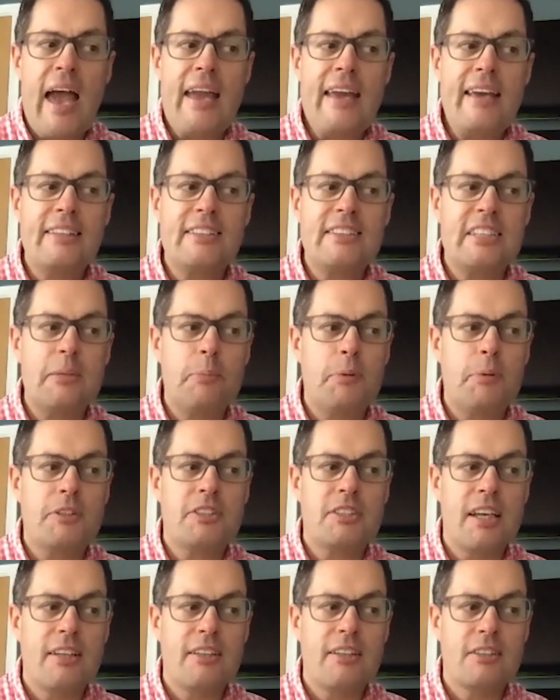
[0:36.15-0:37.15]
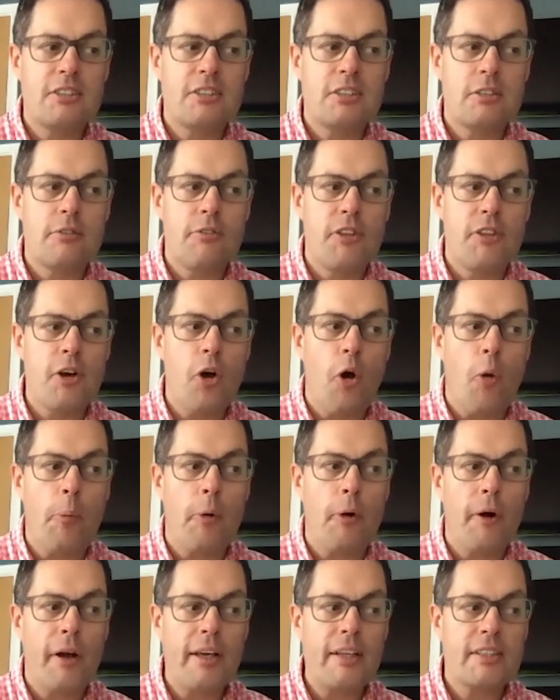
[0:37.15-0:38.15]
80% of the
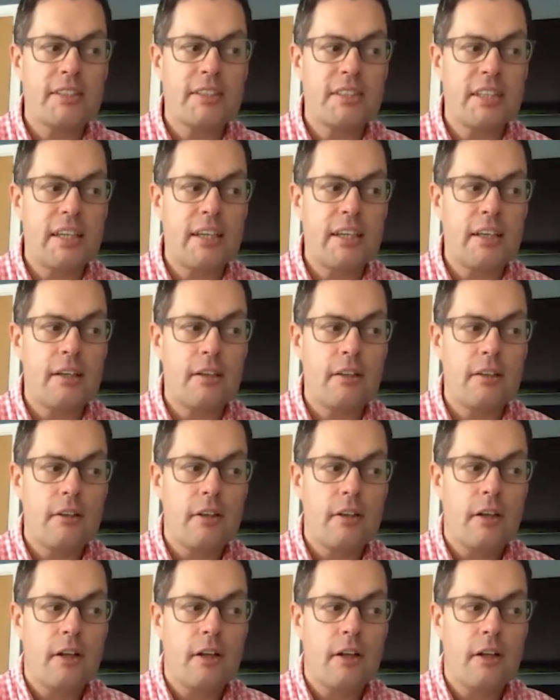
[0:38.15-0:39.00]
operating